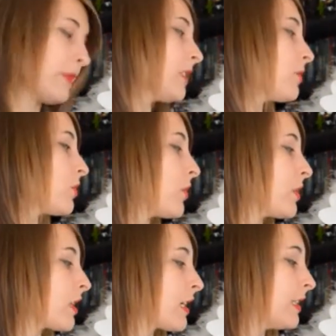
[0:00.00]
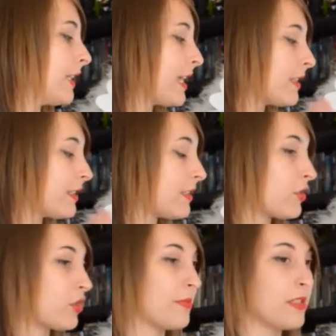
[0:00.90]
So you're going to lay the
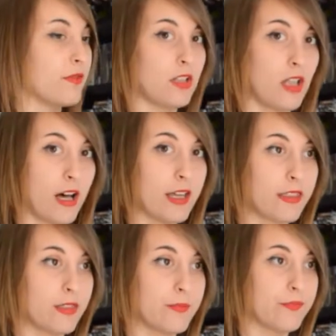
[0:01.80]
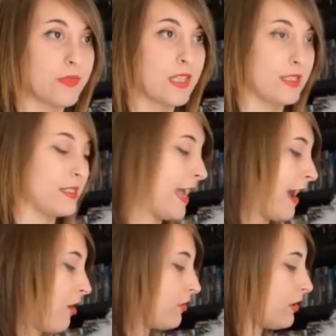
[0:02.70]
strips of cloth
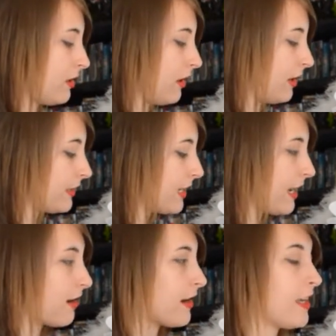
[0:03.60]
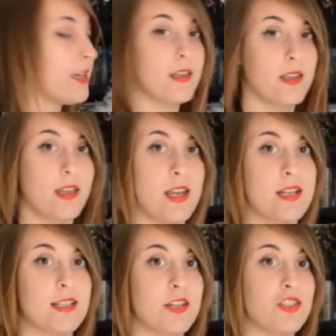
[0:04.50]
down on the area and
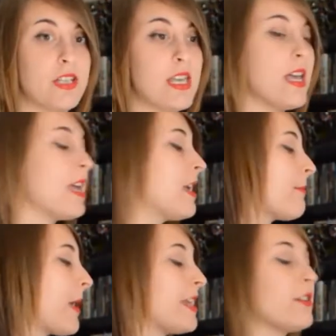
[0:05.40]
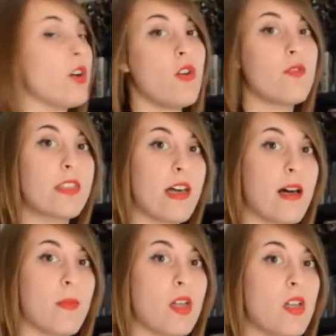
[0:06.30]
essentially paint over
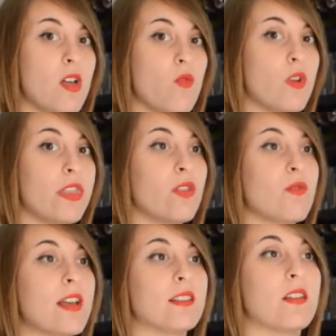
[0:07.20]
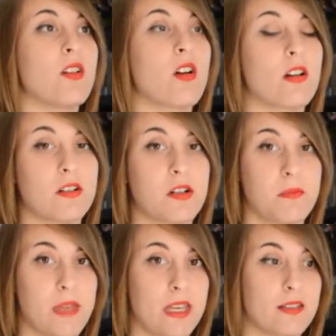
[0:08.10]
them with the resin and hardener
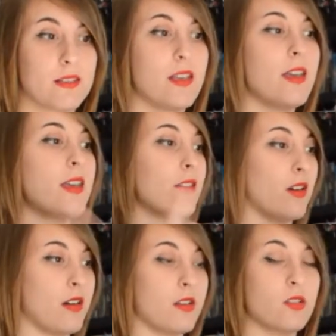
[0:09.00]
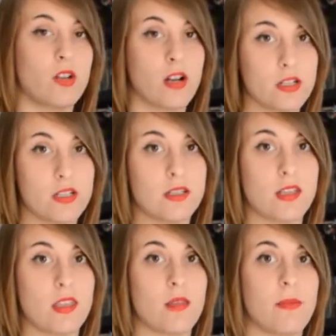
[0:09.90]
mix. There are instructions
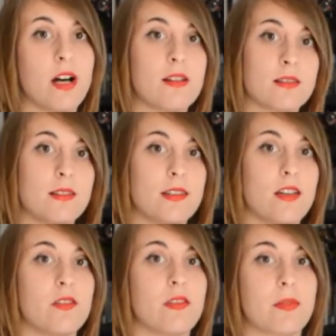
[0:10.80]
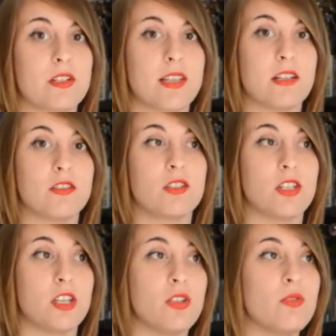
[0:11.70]
in the box to tell you the percentage
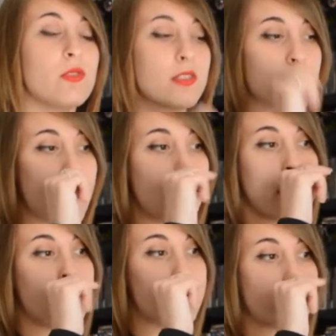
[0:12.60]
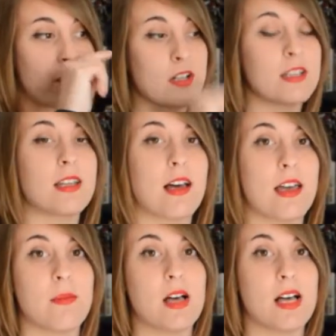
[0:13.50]
to use. The first
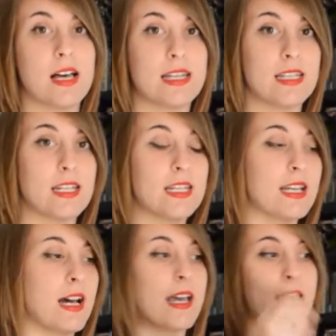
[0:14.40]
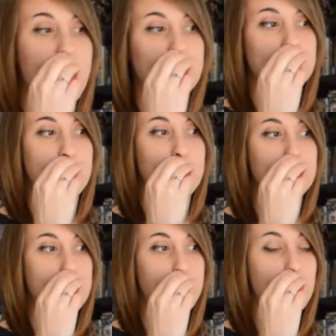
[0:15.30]
time I did it, I
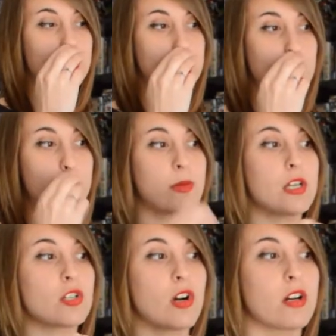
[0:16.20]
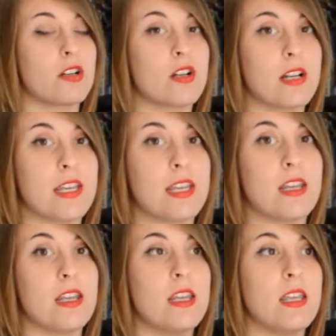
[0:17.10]
accidentally put too much hardener
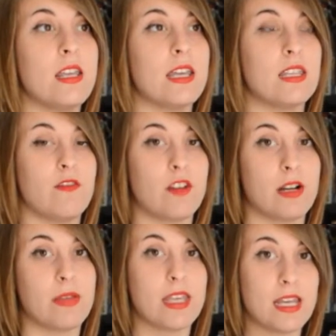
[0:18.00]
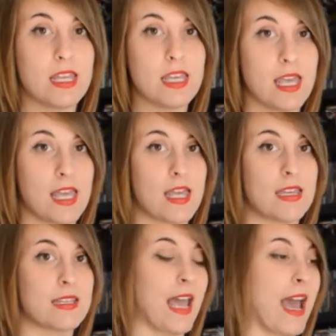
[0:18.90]
in the very beginning,
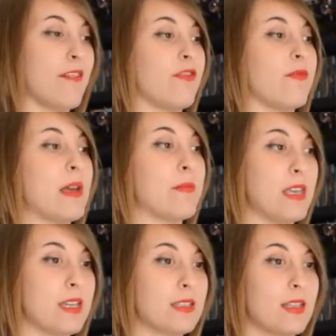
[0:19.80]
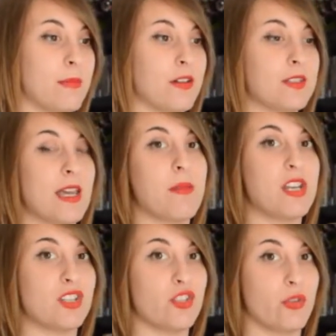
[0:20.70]
and half my mix, about 10
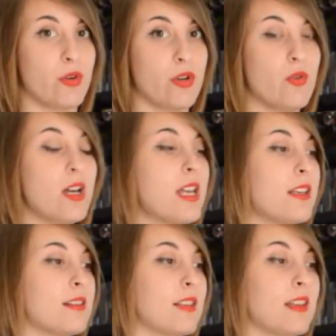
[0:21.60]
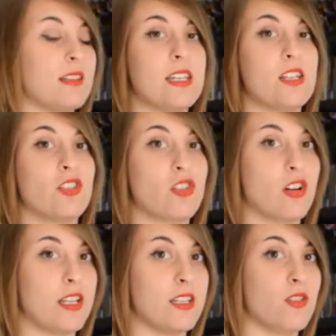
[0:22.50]
minutes through, suddenly
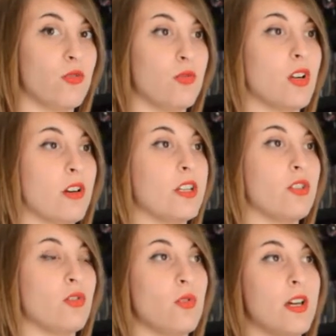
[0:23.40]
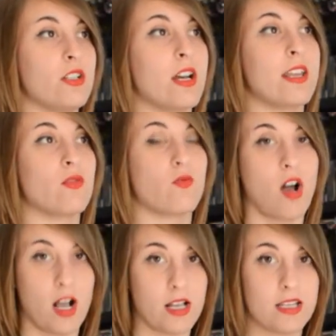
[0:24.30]
started to turn into a giant
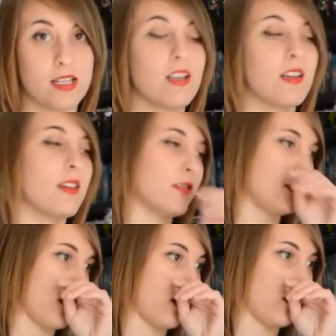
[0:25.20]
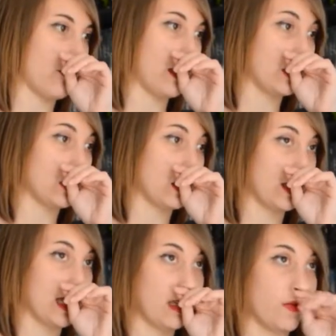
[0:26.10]
rock. So make sure
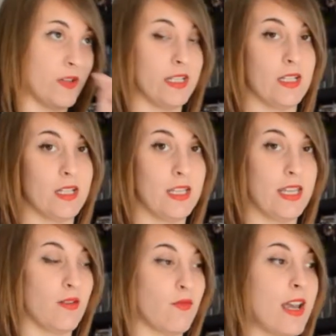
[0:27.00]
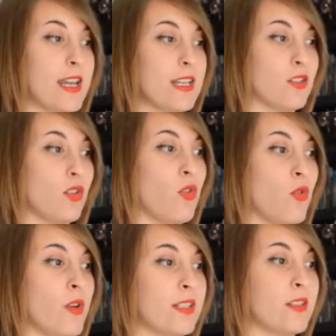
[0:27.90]
that you read it right. It's
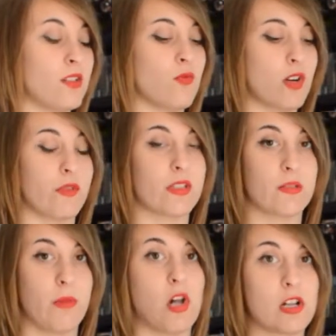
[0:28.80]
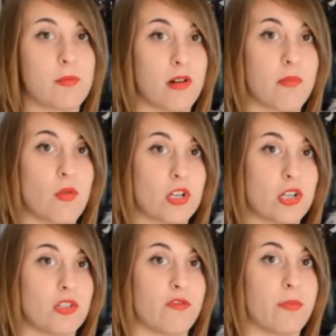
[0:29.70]
always good to work with smaller
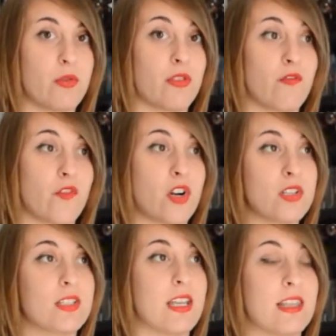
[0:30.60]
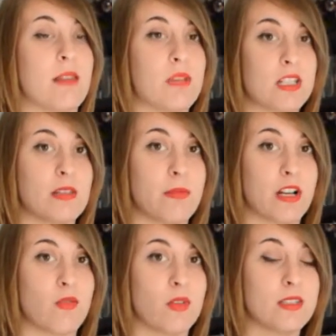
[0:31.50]
proportions of both first and then mix the
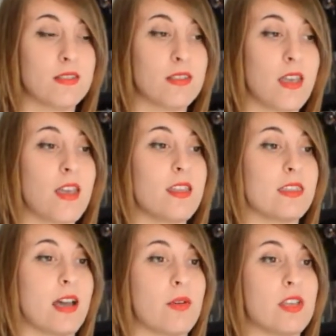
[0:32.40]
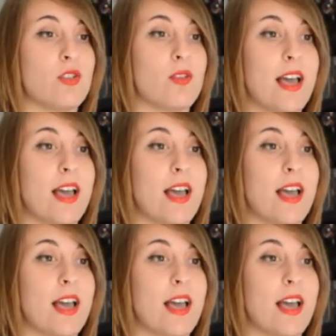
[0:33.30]
bigger ones. That way you don't